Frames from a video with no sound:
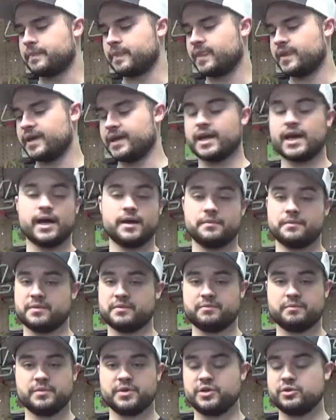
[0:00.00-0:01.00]
and I'm
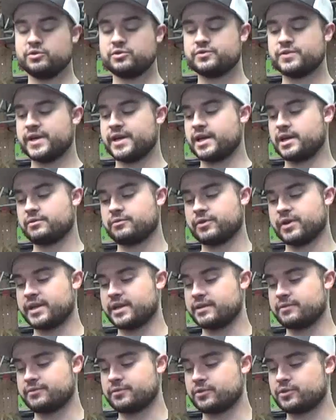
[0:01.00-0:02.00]
a huge fan. I've ran
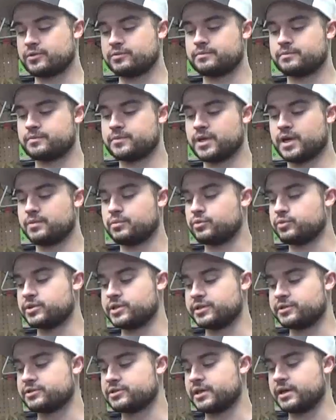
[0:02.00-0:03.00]
it for a couple
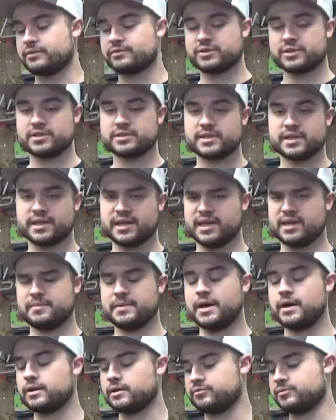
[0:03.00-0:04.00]
years now. Ever since they came
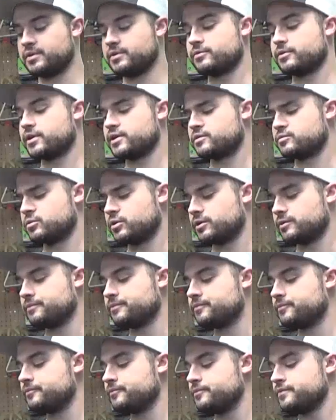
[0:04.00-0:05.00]
out, I've been running one.
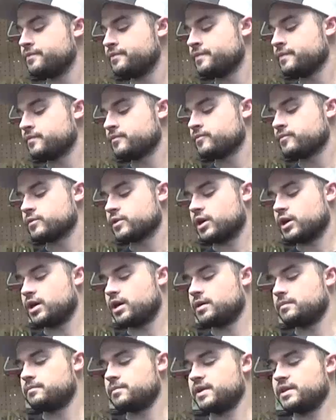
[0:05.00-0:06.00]

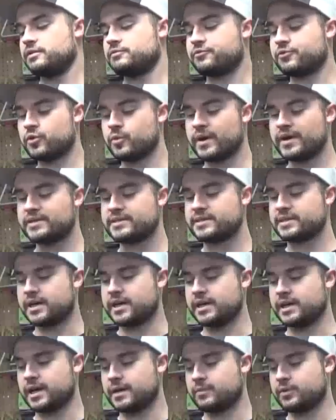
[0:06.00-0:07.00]
And then for my
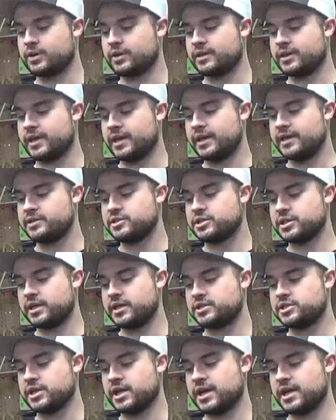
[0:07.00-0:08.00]
sight, I'm running the
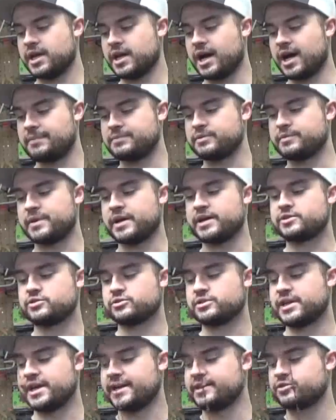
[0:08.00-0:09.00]
HHA Optimizer
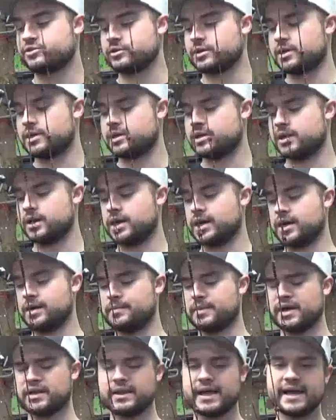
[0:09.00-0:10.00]
Tetra.
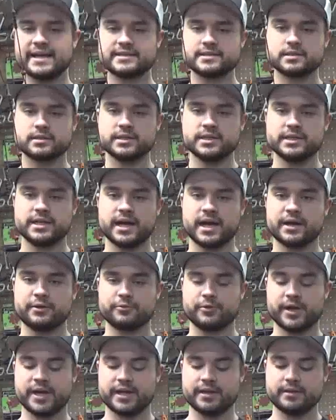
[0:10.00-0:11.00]
My last Elite, I
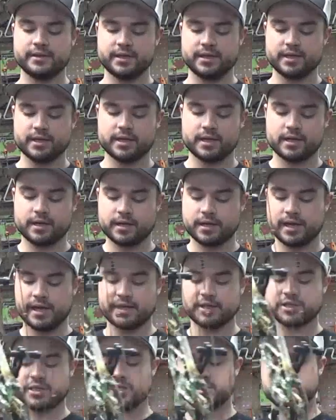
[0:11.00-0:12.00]
ran the
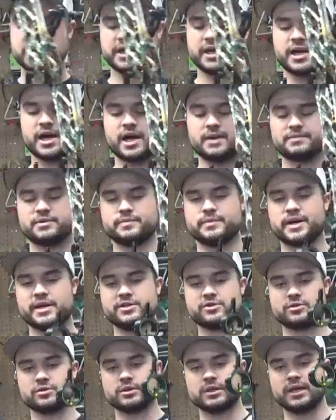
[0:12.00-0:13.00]
HHA
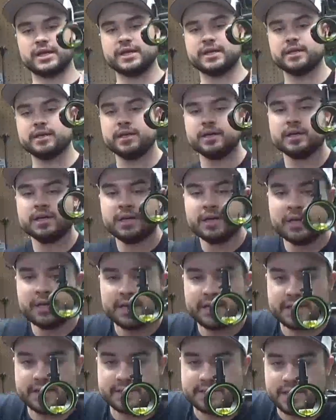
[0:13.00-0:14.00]
Optimizer Lite.
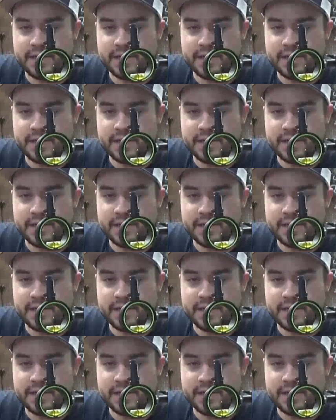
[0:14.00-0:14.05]
It is